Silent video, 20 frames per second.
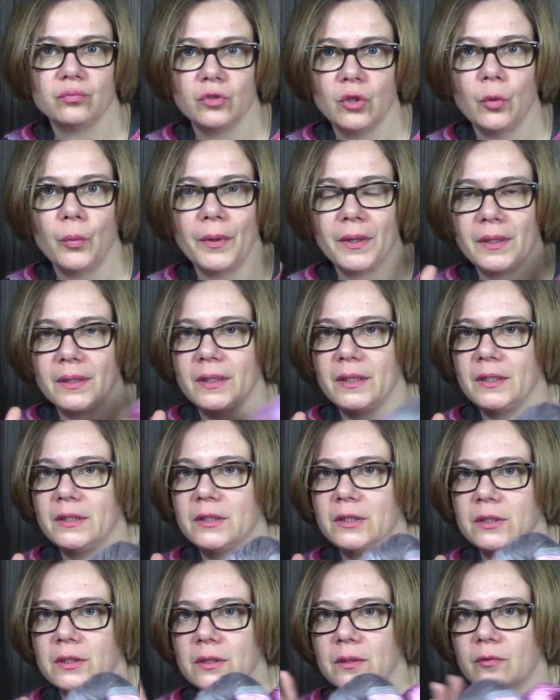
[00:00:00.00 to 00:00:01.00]
you will
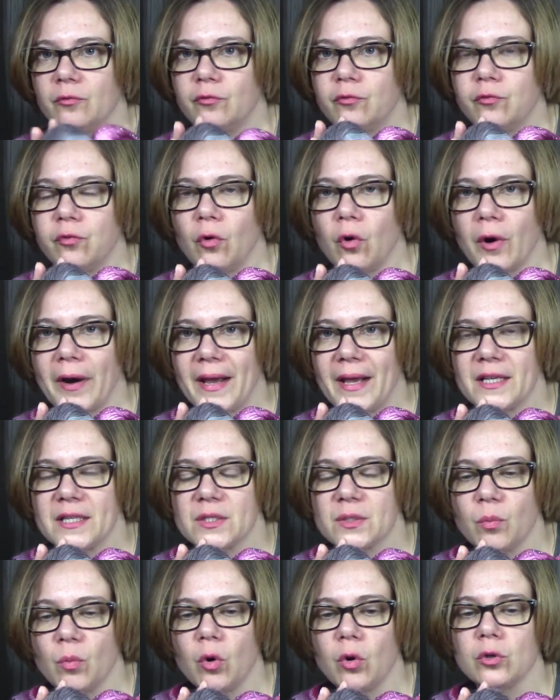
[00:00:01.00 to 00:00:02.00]
need for a
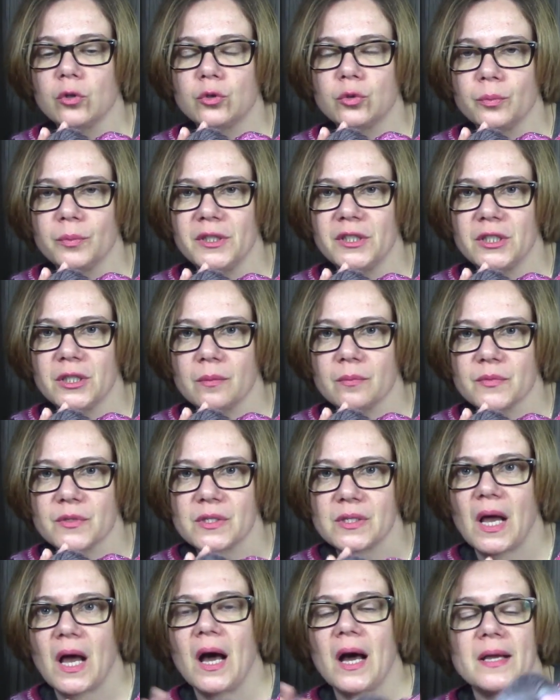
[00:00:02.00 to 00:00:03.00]
small to medium
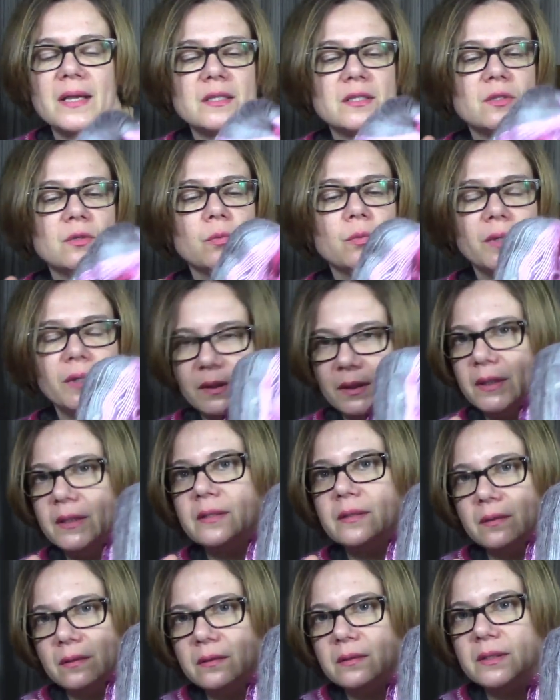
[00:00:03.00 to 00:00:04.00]
size you will
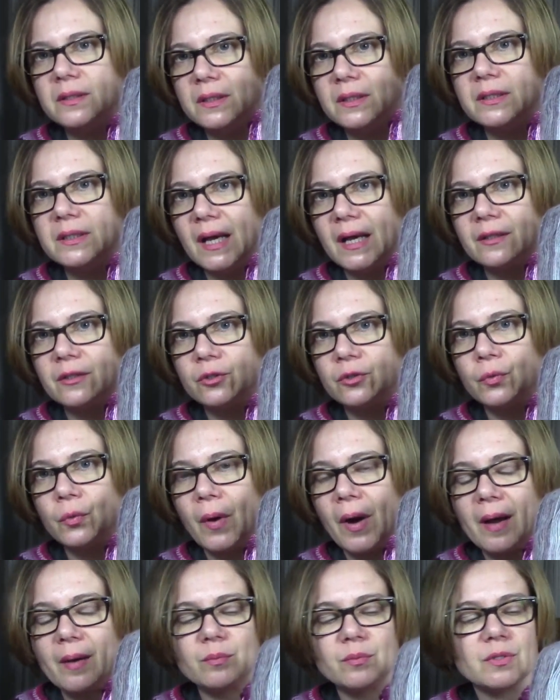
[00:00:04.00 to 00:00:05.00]
need 600
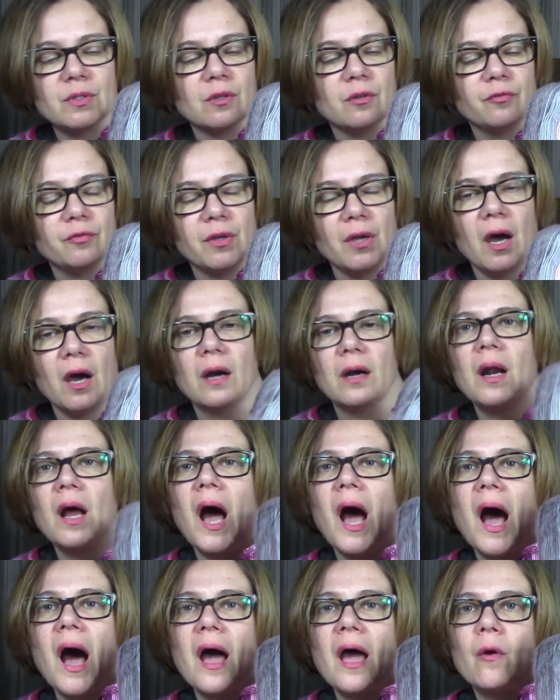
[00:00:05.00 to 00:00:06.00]
grams of
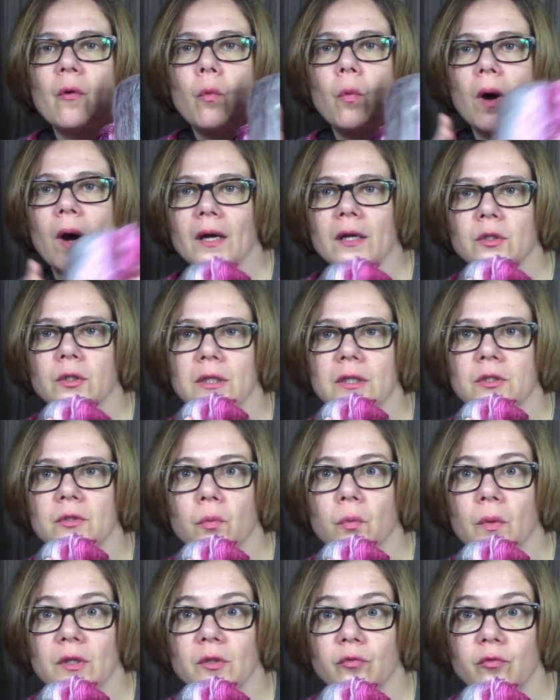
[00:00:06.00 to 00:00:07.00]
yarn I worked it
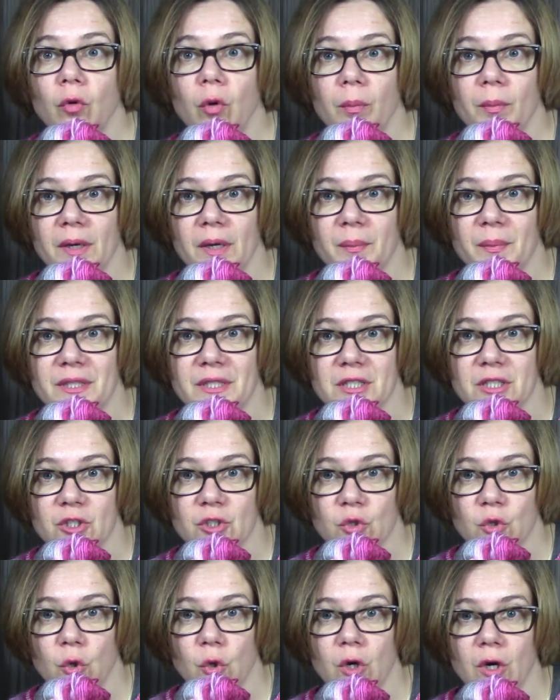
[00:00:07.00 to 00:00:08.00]
with 4
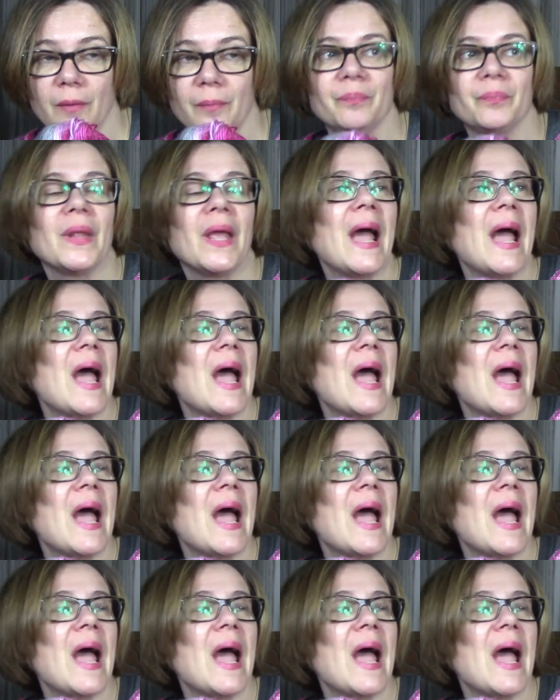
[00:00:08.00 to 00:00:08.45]
millimeters hook